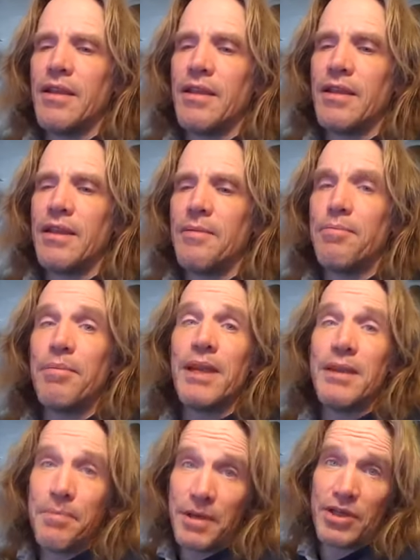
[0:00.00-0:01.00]
the
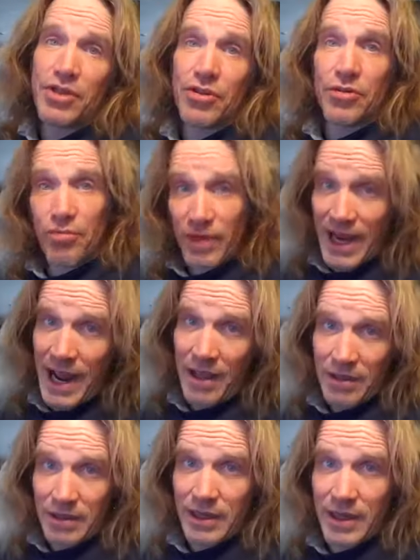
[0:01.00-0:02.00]
big picture
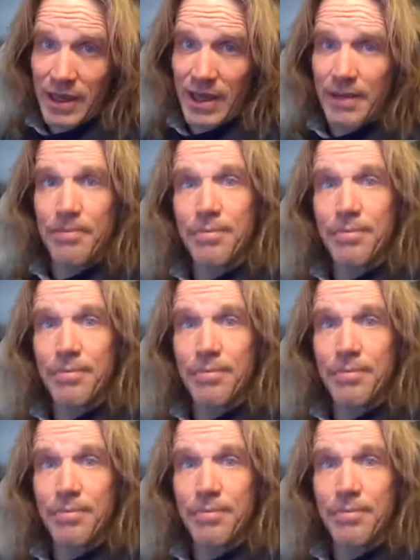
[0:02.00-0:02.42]
reality game.